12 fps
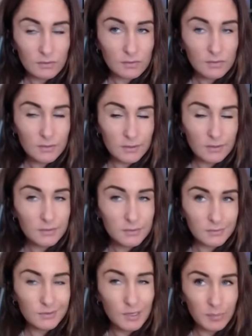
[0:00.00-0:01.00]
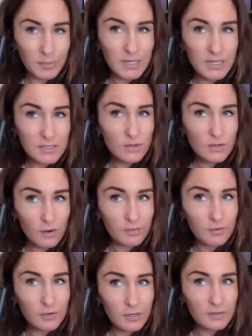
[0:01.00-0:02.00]
A peace
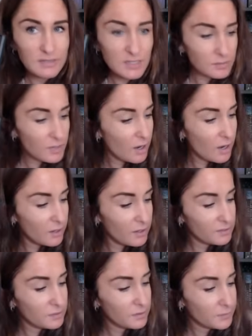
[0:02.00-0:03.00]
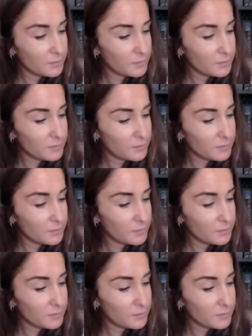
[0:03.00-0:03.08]
offering of some kind.